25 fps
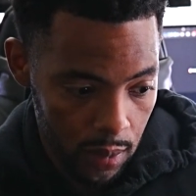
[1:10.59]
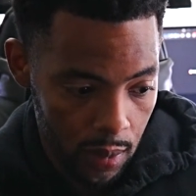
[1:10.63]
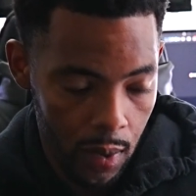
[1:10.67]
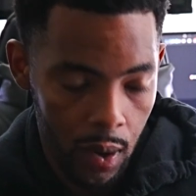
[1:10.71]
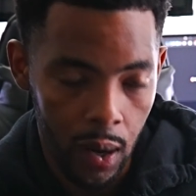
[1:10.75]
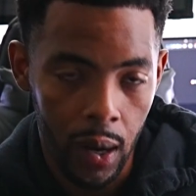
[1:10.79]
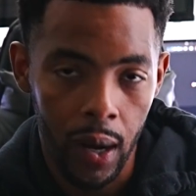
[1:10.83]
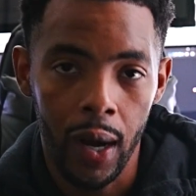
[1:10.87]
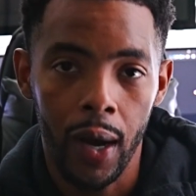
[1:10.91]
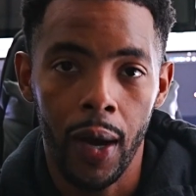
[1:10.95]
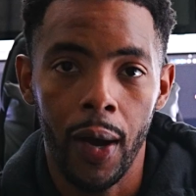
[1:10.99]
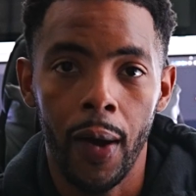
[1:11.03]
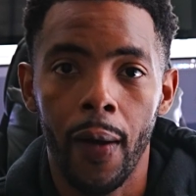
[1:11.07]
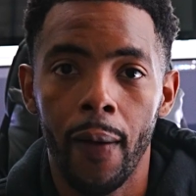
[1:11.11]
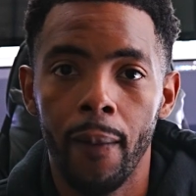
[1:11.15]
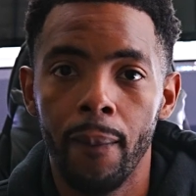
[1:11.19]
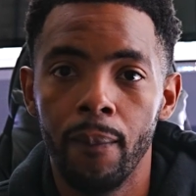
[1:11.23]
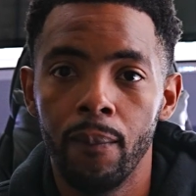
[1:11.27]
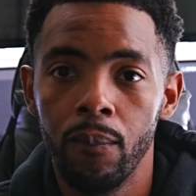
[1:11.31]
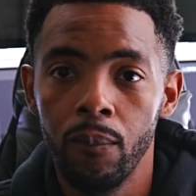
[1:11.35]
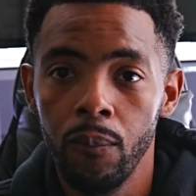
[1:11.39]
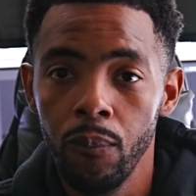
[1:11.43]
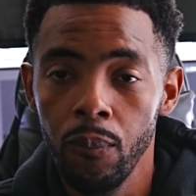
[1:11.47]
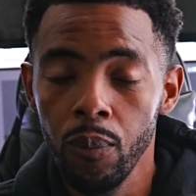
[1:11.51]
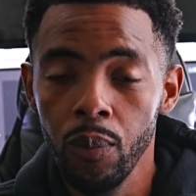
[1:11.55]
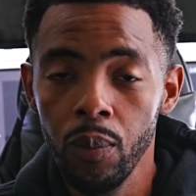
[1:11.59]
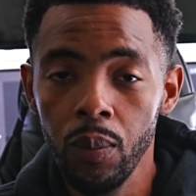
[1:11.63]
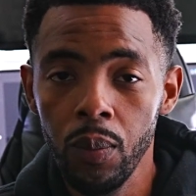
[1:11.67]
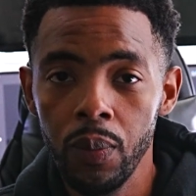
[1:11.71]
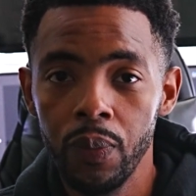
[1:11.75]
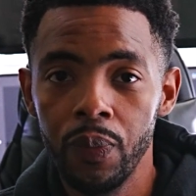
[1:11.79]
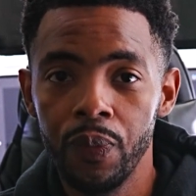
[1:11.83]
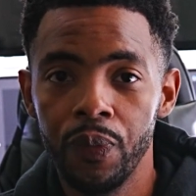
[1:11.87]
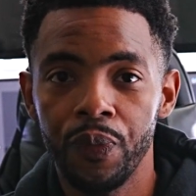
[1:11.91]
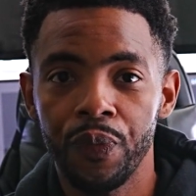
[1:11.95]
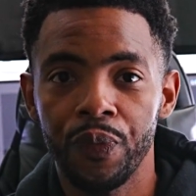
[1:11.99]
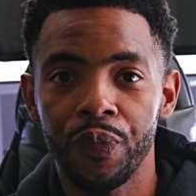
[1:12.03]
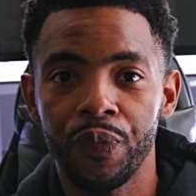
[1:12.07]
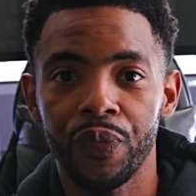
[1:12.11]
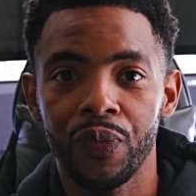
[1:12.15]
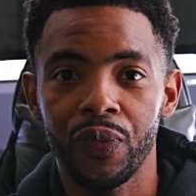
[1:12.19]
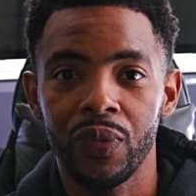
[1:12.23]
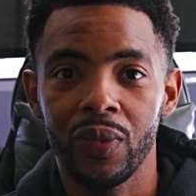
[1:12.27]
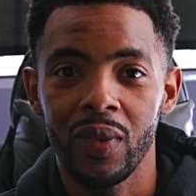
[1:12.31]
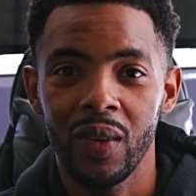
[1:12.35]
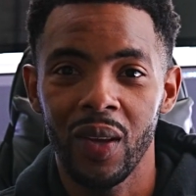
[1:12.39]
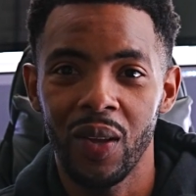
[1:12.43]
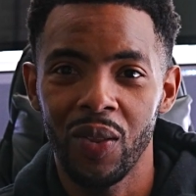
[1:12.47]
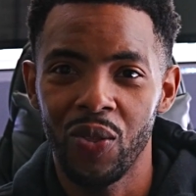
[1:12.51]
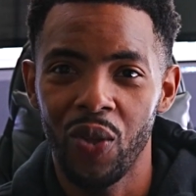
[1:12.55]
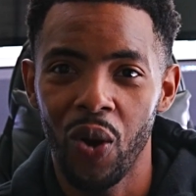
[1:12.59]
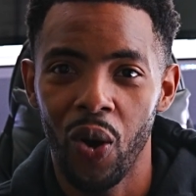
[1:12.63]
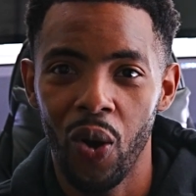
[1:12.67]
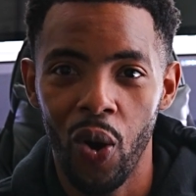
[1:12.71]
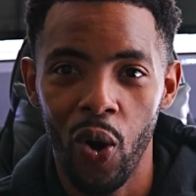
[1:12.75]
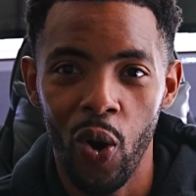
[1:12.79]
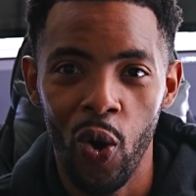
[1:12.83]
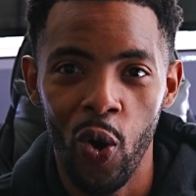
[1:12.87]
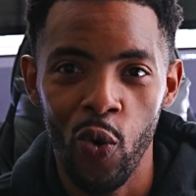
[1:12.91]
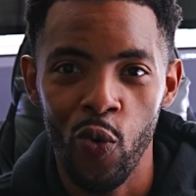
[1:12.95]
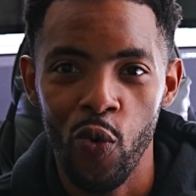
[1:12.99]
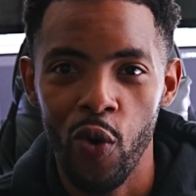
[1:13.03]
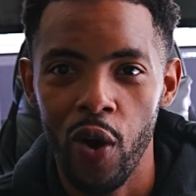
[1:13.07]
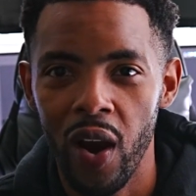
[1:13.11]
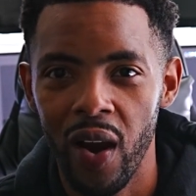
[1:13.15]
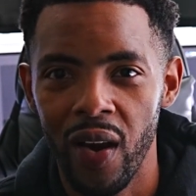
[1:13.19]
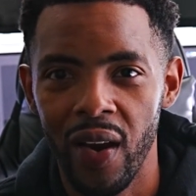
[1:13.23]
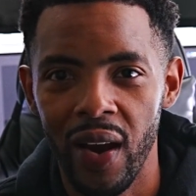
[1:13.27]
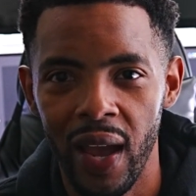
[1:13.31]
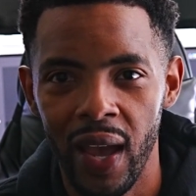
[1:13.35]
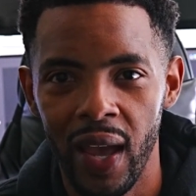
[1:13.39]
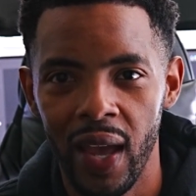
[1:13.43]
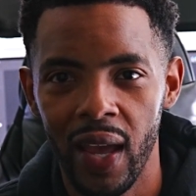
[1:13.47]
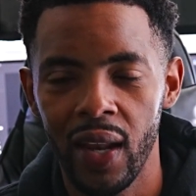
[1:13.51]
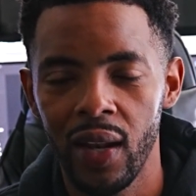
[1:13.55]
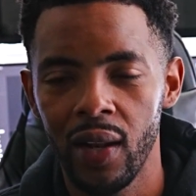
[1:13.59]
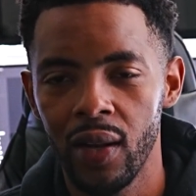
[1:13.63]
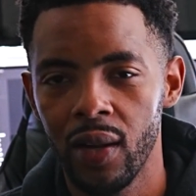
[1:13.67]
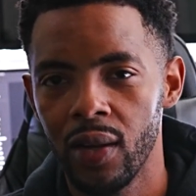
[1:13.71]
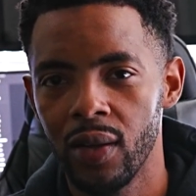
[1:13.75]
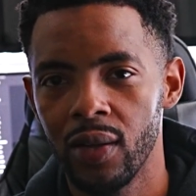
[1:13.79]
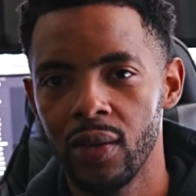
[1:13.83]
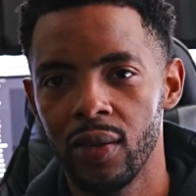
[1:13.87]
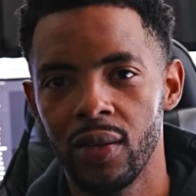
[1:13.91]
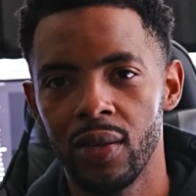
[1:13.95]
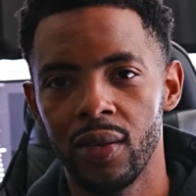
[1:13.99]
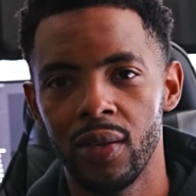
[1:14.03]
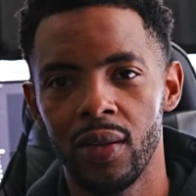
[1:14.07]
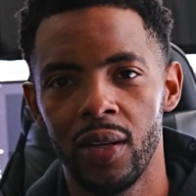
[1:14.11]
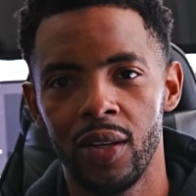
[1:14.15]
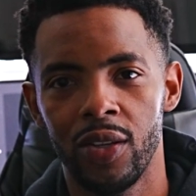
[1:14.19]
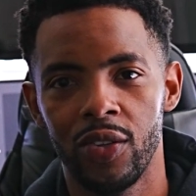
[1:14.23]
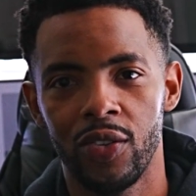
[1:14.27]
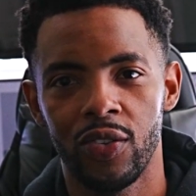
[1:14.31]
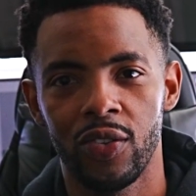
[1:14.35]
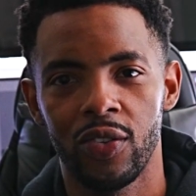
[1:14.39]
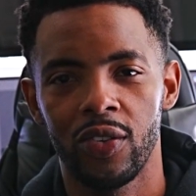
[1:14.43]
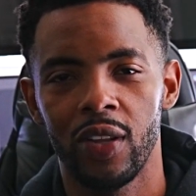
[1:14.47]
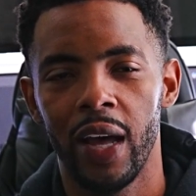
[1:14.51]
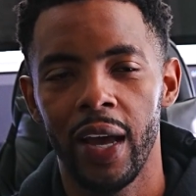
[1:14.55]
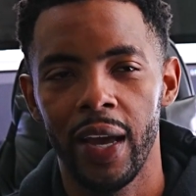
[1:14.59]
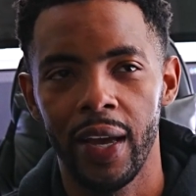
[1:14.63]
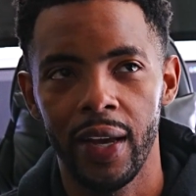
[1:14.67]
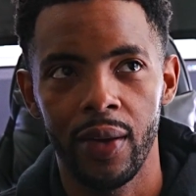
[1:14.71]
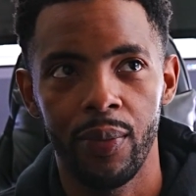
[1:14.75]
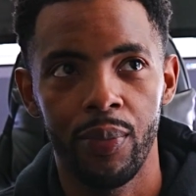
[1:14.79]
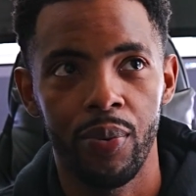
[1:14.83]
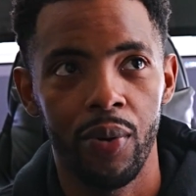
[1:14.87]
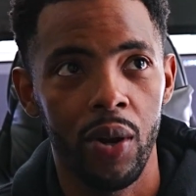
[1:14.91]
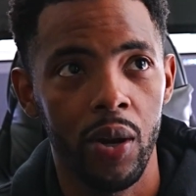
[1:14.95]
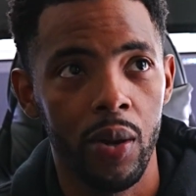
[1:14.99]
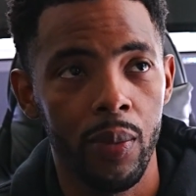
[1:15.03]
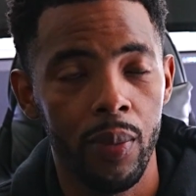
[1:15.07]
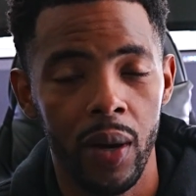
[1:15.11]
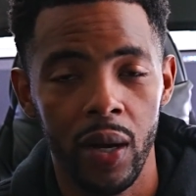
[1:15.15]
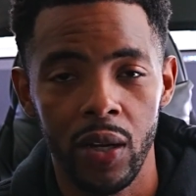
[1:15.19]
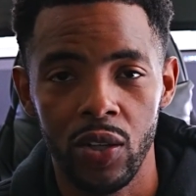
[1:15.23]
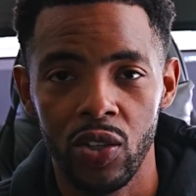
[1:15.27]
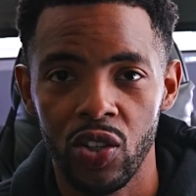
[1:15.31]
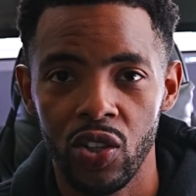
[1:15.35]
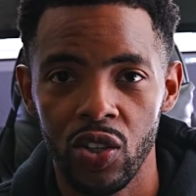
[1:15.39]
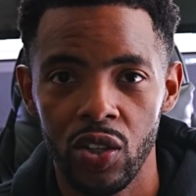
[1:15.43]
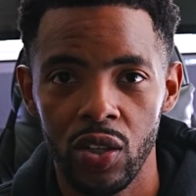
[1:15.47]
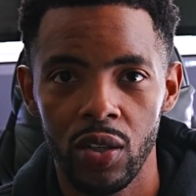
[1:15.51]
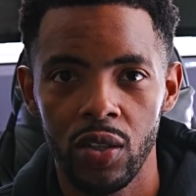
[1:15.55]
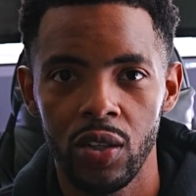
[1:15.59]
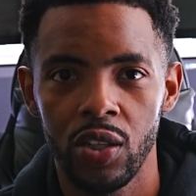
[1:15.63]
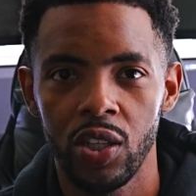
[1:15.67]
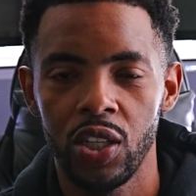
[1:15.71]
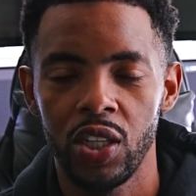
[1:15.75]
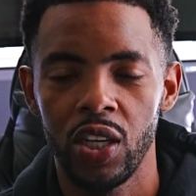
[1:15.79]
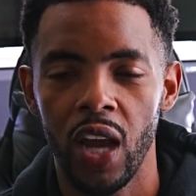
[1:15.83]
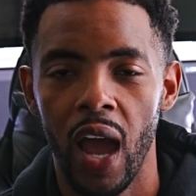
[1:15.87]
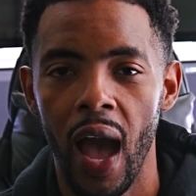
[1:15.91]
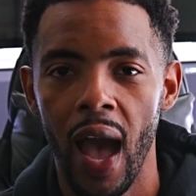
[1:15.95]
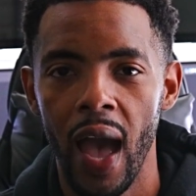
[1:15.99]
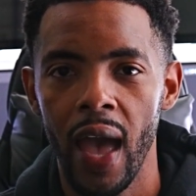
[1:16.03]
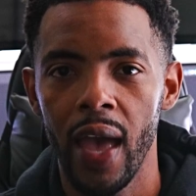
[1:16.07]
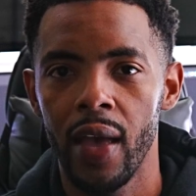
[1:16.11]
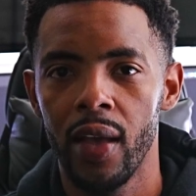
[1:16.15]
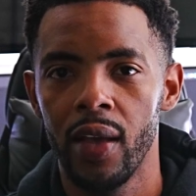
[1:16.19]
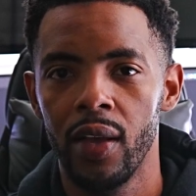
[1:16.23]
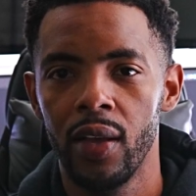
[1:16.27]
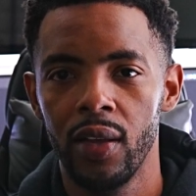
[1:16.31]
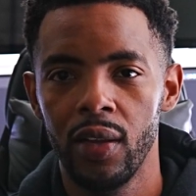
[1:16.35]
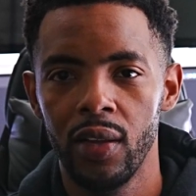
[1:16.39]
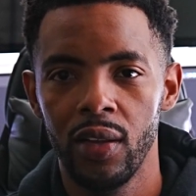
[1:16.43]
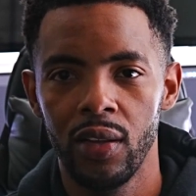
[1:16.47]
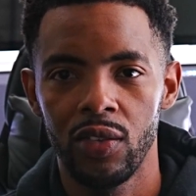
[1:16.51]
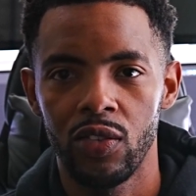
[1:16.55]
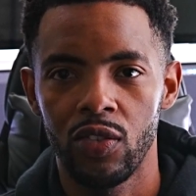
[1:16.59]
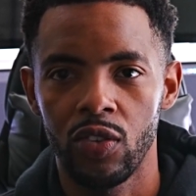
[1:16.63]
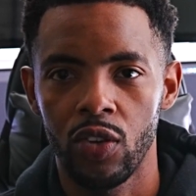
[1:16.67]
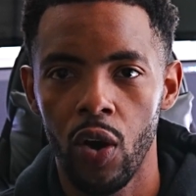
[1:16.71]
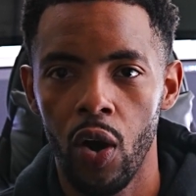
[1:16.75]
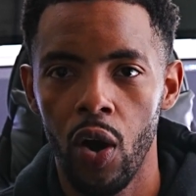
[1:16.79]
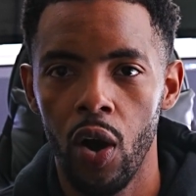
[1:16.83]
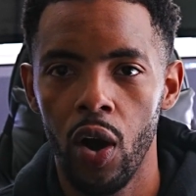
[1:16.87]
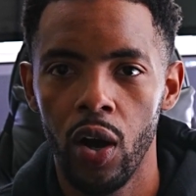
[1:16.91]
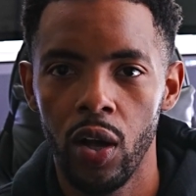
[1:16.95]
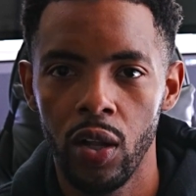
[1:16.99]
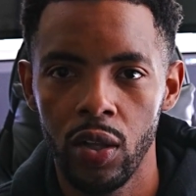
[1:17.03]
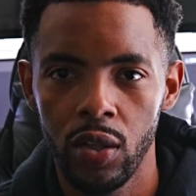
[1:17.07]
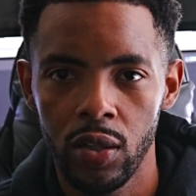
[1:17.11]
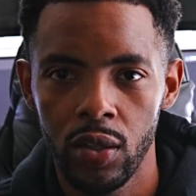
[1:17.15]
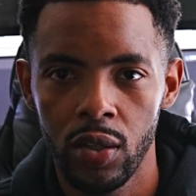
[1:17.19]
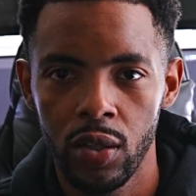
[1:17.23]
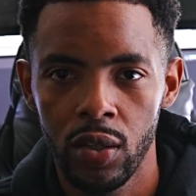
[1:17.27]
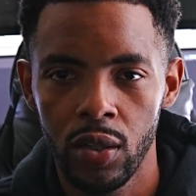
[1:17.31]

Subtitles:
The whole rear end is like pretty much shot. It's gone.